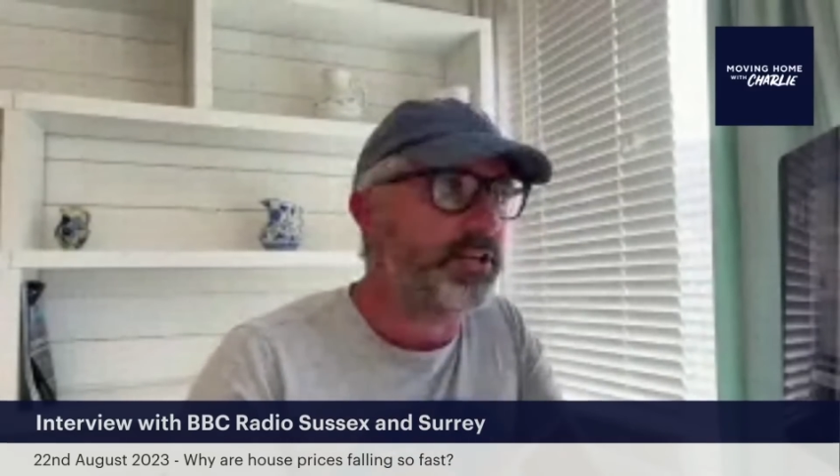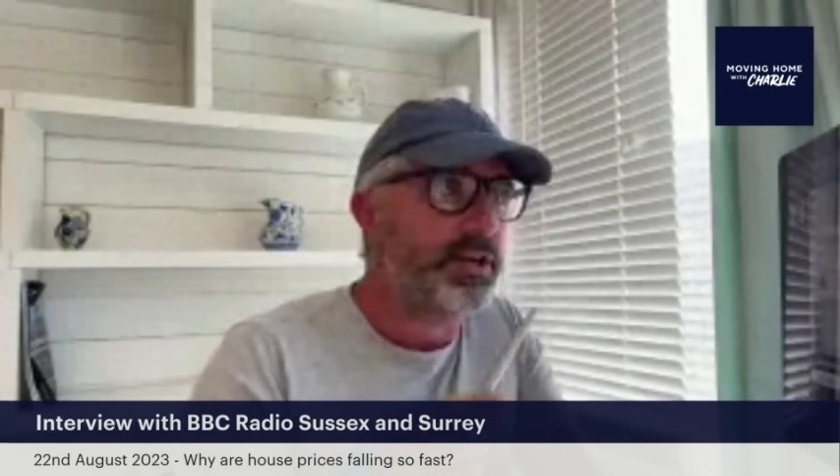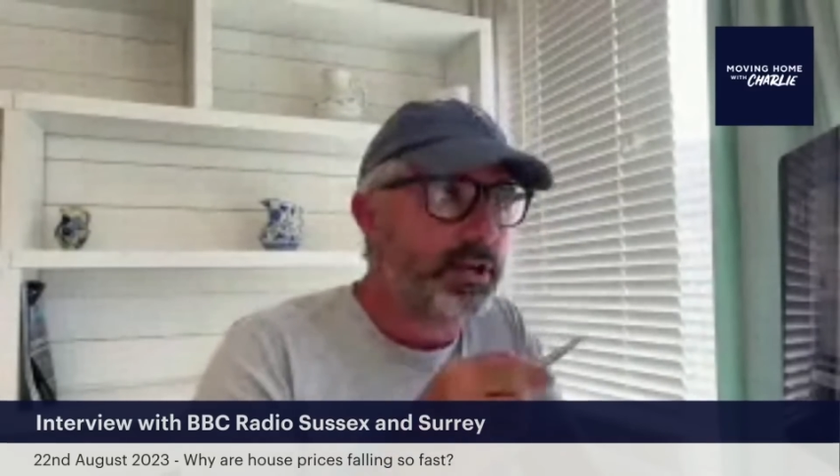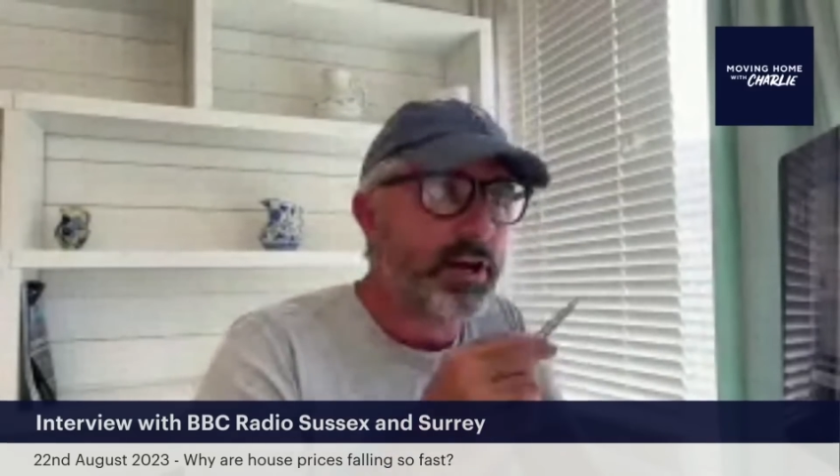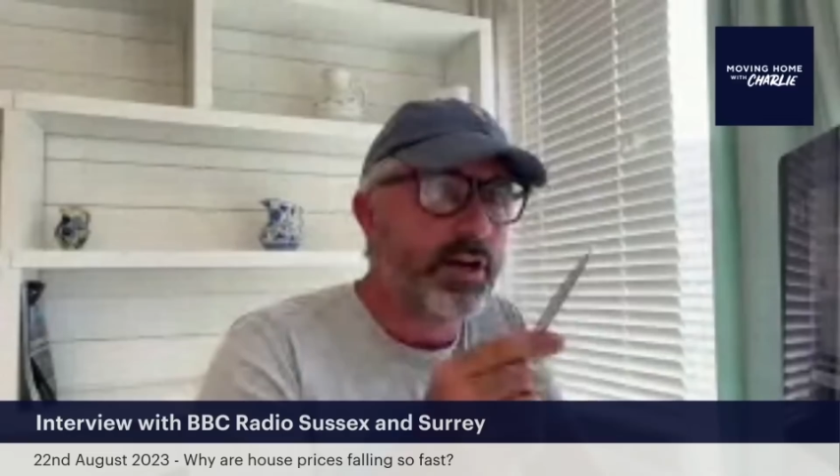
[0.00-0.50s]
and
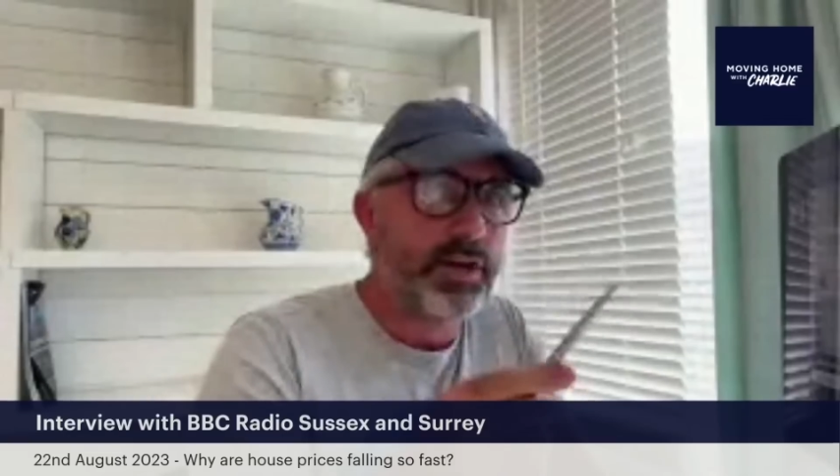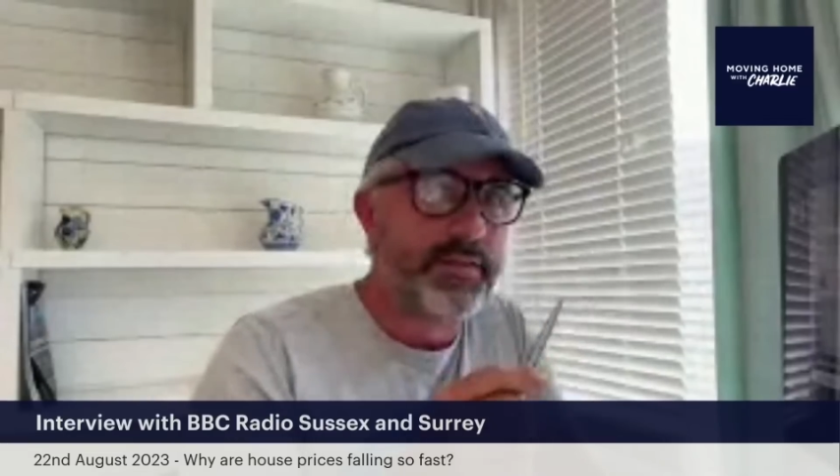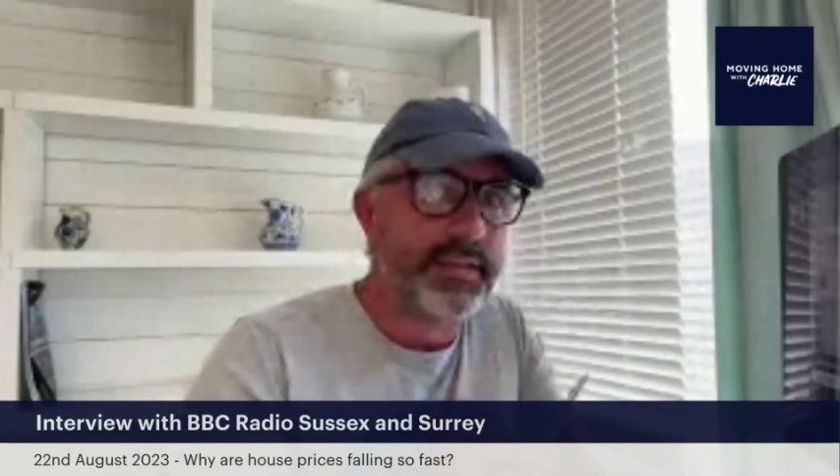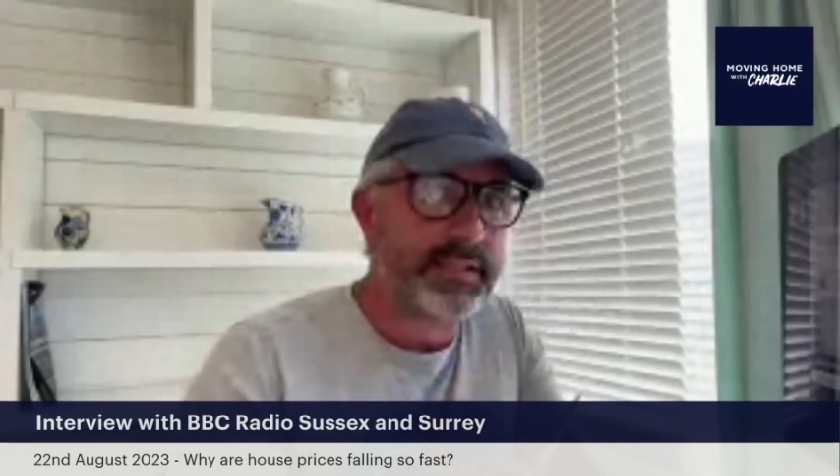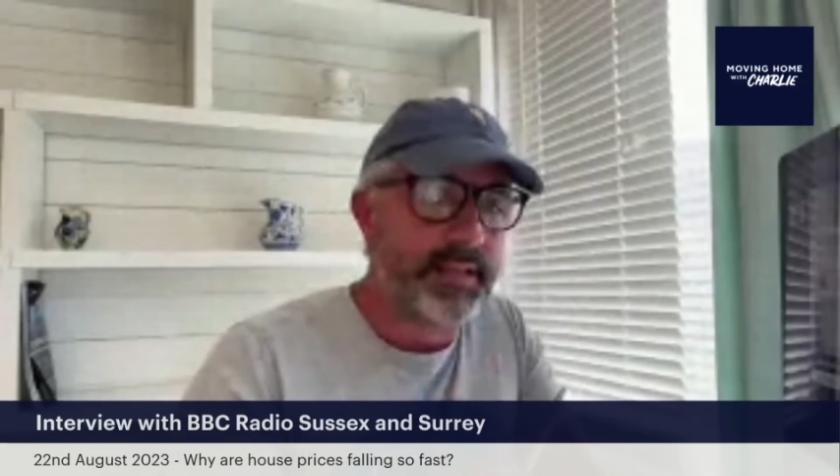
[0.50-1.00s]
you can go and look
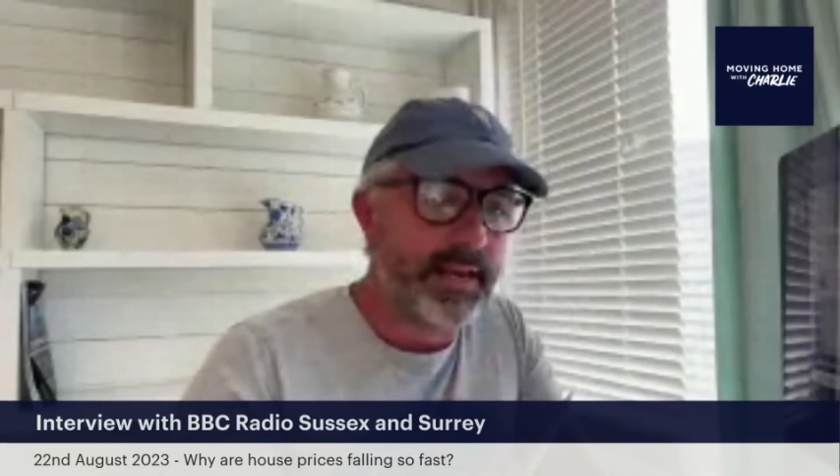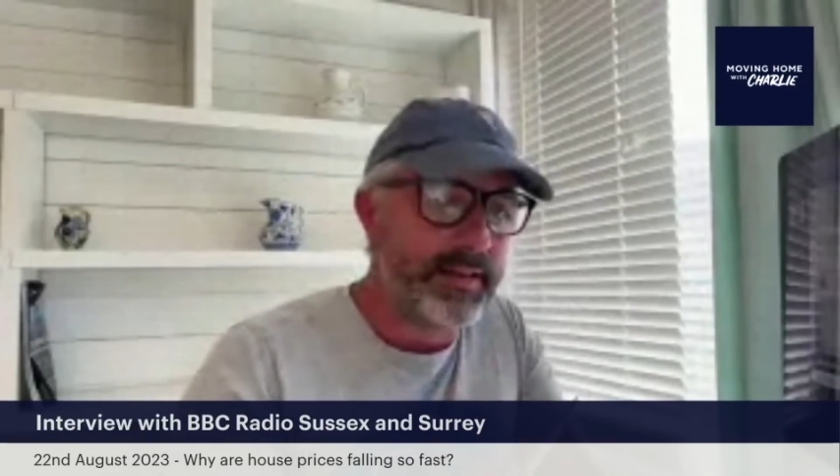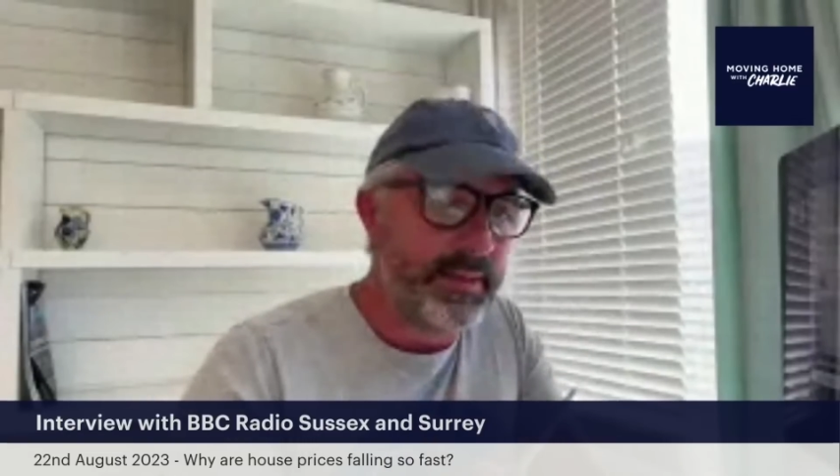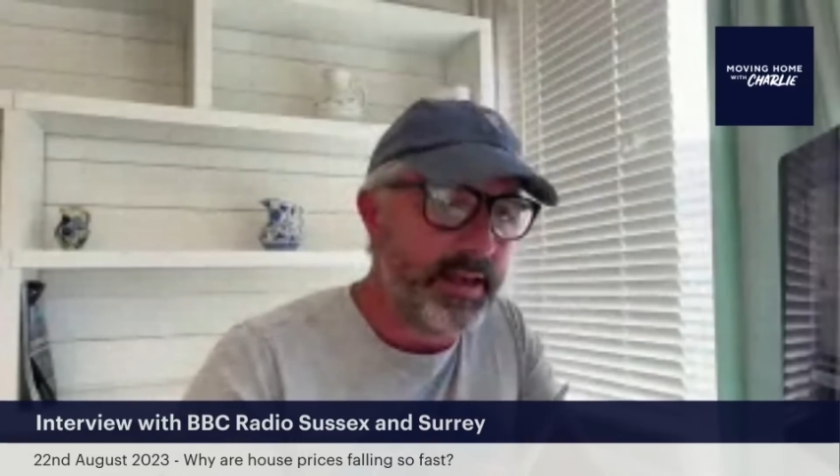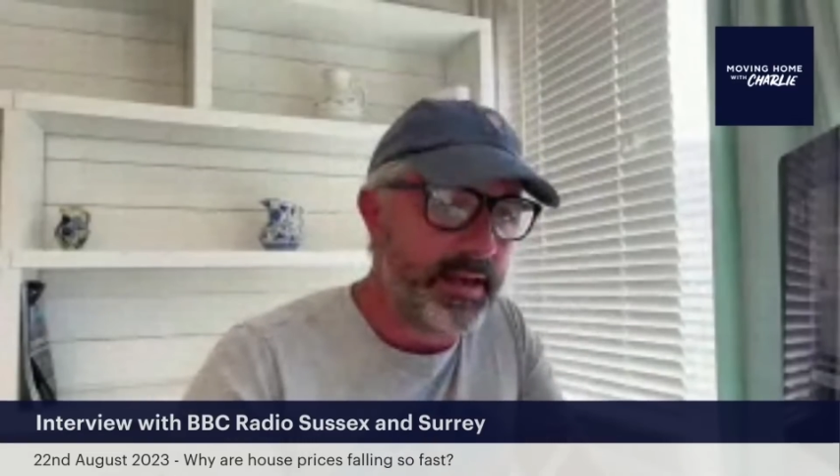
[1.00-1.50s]
at this
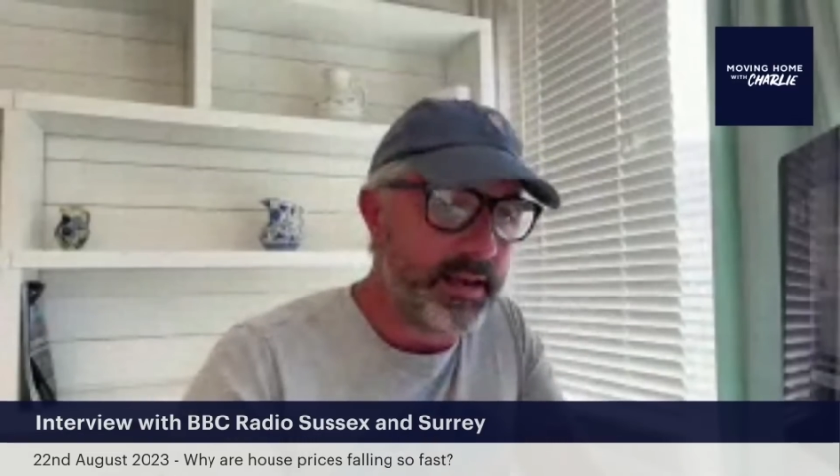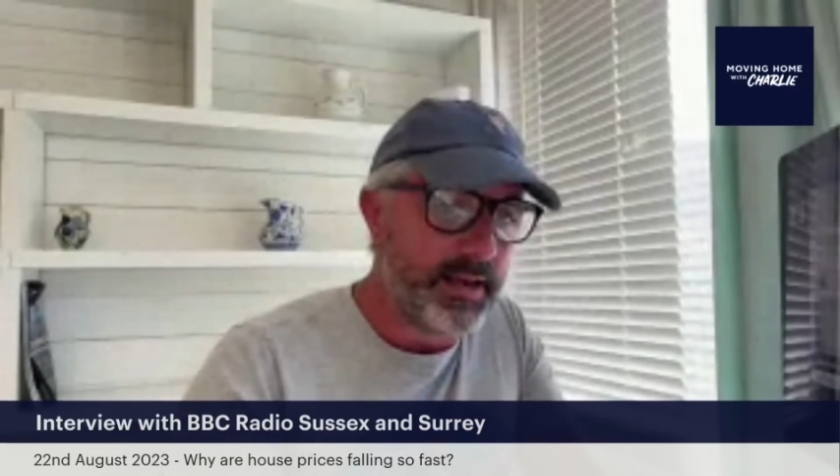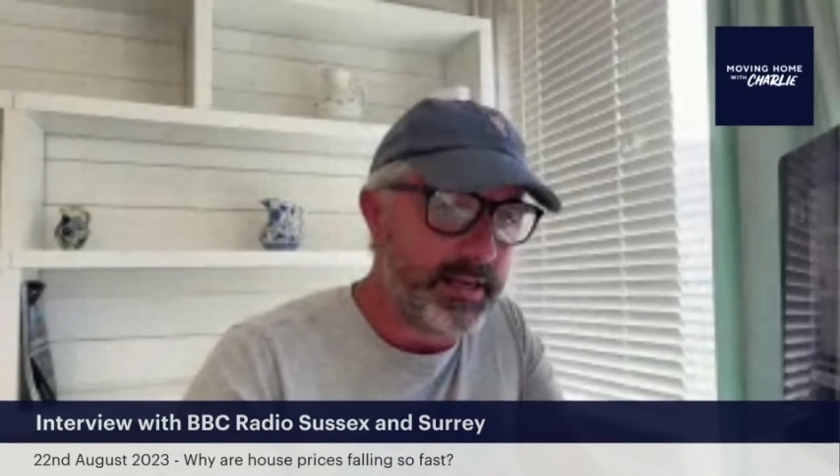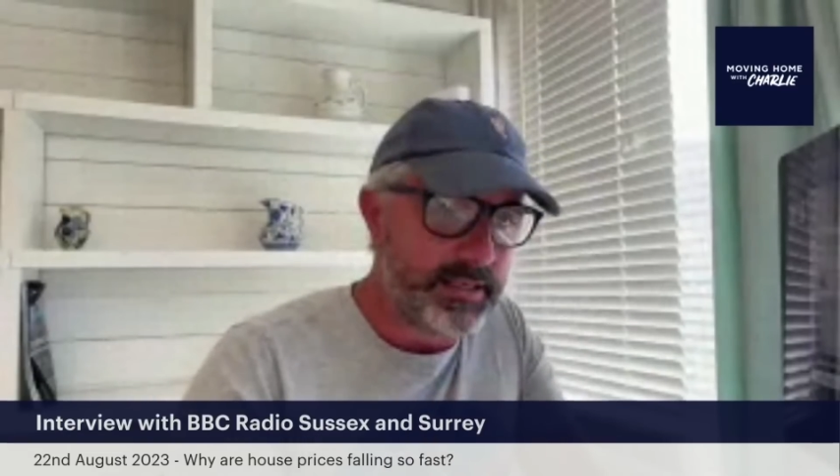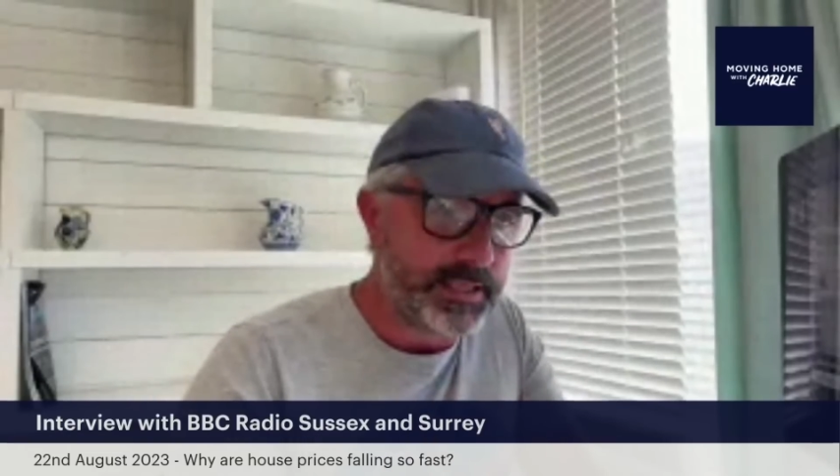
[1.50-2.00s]

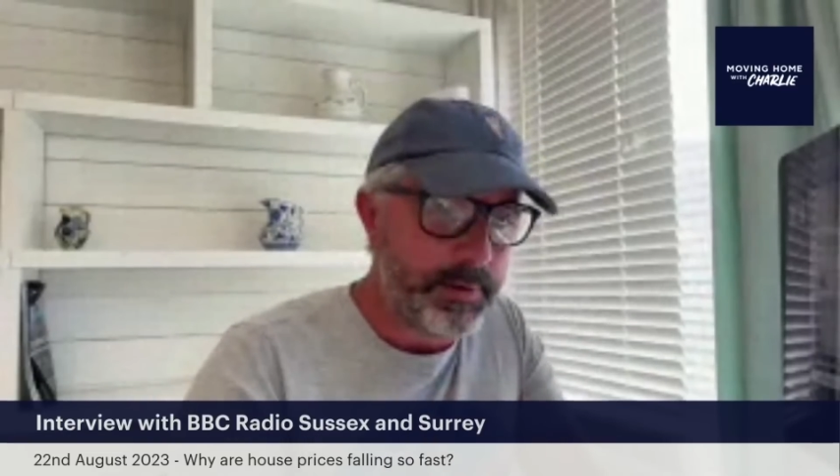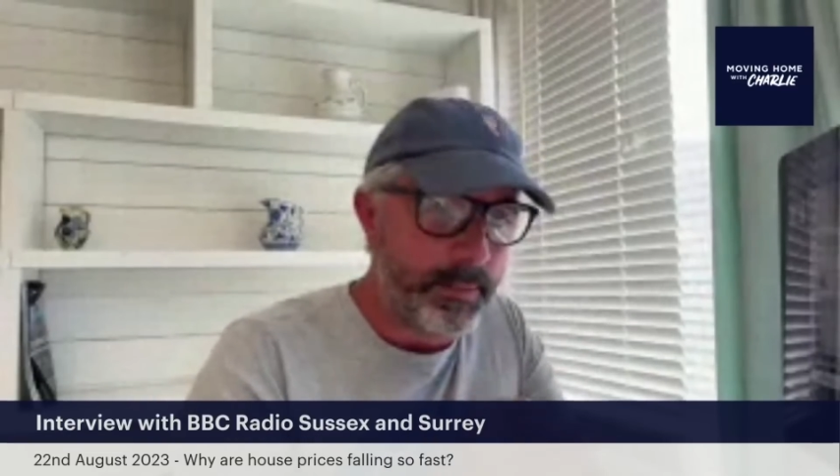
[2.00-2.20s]
it's